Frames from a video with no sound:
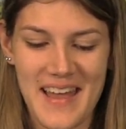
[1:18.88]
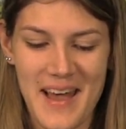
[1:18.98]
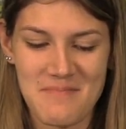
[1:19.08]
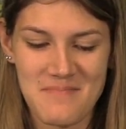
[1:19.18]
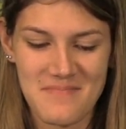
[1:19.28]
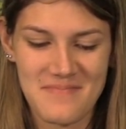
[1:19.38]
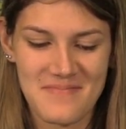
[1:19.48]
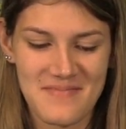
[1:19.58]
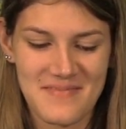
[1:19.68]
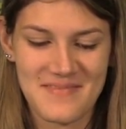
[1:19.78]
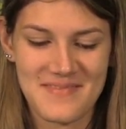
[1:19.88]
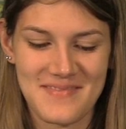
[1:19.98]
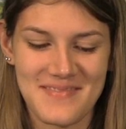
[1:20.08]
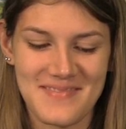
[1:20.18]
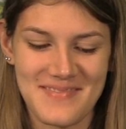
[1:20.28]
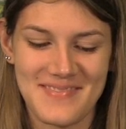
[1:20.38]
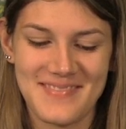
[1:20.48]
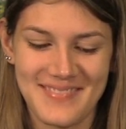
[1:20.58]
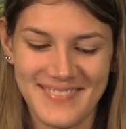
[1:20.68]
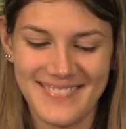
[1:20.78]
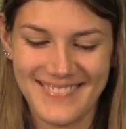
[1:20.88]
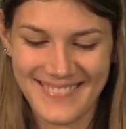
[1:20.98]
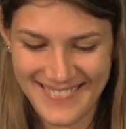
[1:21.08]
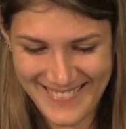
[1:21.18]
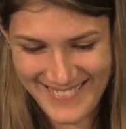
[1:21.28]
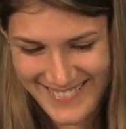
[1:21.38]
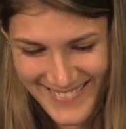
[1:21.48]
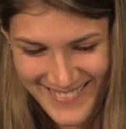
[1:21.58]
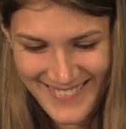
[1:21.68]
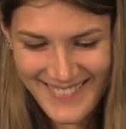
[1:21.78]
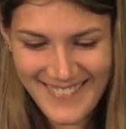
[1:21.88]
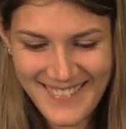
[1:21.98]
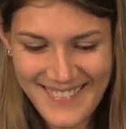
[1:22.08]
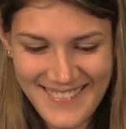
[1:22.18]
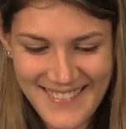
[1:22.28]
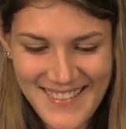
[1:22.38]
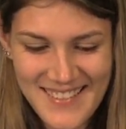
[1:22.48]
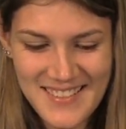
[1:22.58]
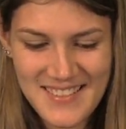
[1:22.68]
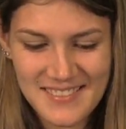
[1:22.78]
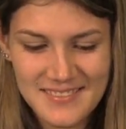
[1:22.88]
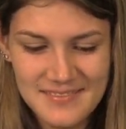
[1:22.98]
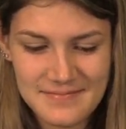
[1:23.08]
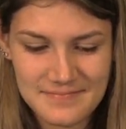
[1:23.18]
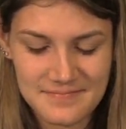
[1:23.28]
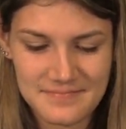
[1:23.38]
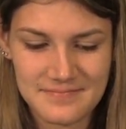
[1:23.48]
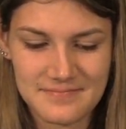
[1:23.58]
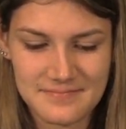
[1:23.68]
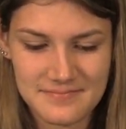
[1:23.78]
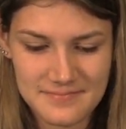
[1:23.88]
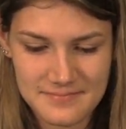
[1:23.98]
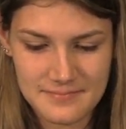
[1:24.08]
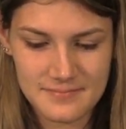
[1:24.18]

(not speaking)